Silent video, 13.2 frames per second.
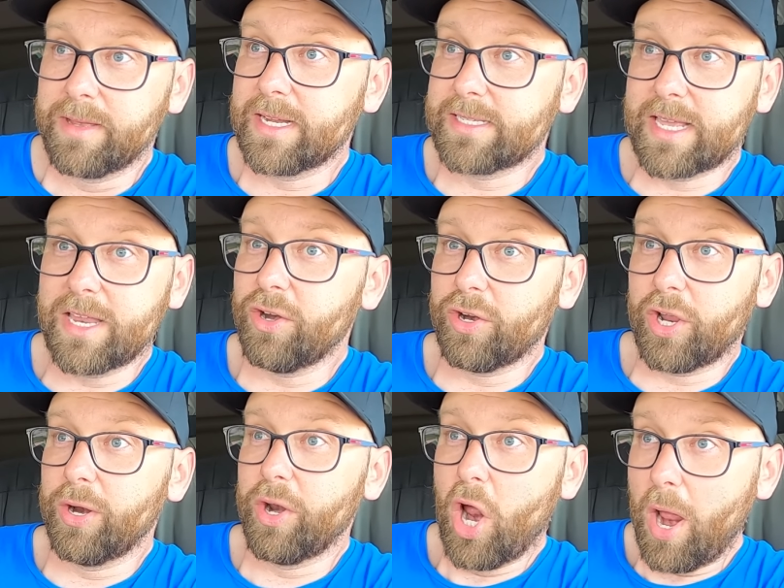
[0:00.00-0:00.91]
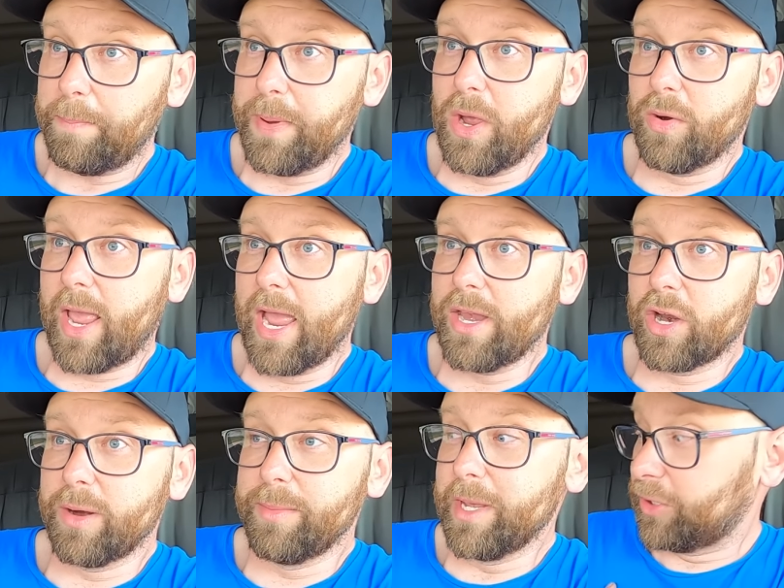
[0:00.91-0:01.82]
because then you're going to not be okay,
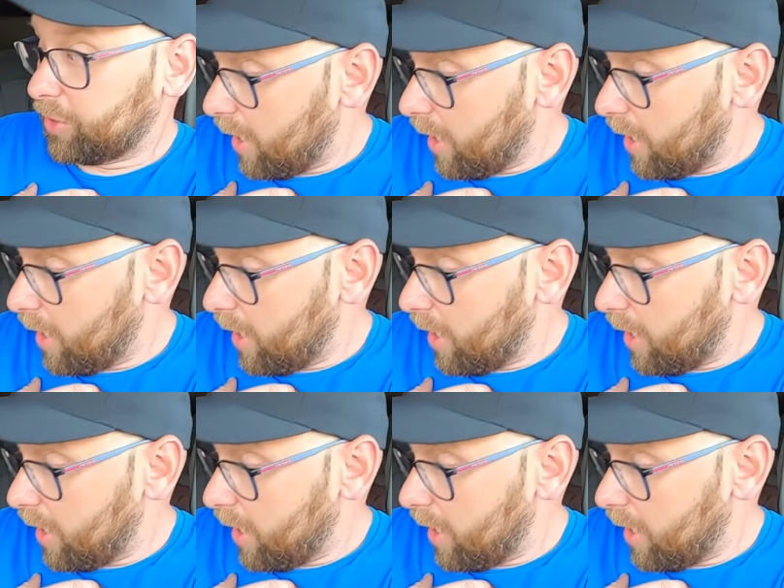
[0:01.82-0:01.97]
and you're going to